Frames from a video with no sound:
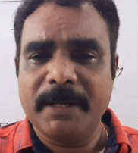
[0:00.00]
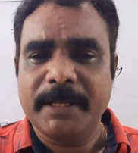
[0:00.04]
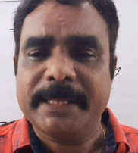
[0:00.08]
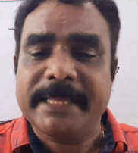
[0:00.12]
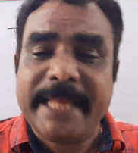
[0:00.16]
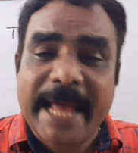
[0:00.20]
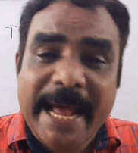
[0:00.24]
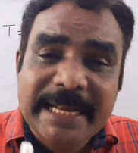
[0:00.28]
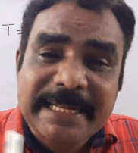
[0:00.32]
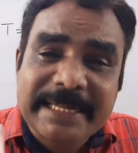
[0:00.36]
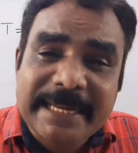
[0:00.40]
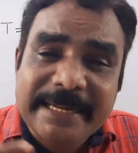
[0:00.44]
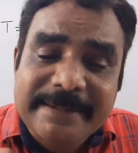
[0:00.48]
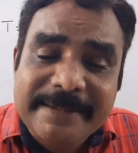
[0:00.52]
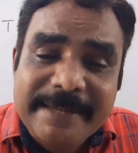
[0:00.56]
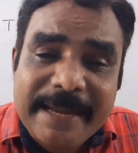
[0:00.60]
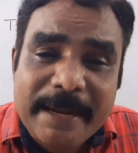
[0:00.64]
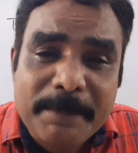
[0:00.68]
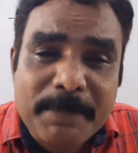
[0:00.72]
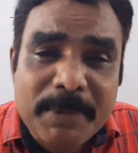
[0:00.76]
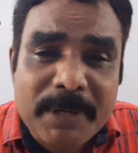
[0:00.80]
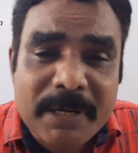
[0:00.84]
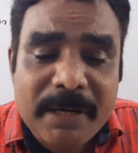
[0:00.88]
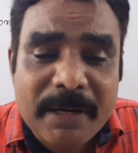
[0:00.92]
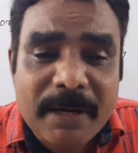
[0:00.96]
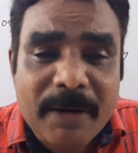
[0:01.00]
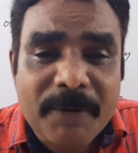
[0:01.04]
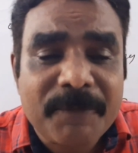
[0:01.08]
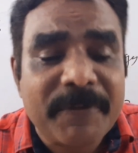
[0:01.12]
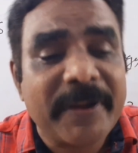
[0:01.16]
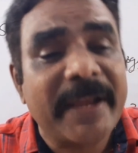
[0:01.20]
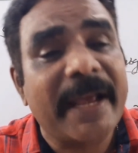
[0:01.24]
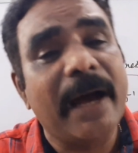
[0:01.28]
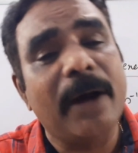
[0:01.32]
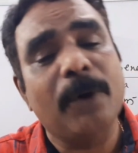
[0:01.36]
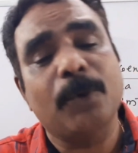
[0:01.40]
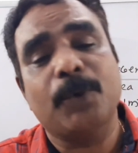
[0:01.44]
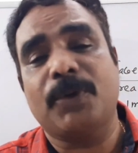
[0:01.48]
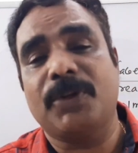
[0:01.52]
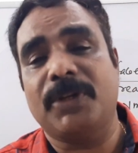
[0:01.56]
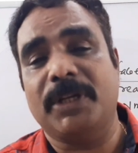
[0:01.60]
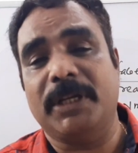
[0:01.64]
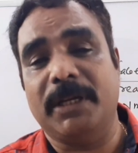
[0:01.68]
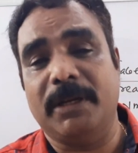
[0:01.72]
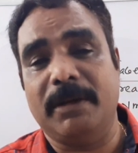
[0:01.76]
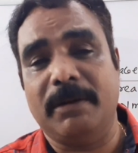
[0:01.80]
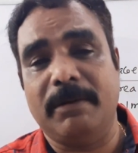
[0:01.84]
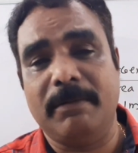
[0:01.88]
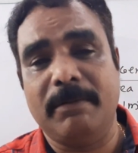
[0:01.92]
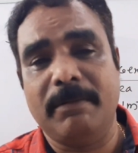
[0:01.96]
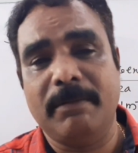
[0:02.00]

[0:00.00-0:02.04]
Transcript: That example we have seen.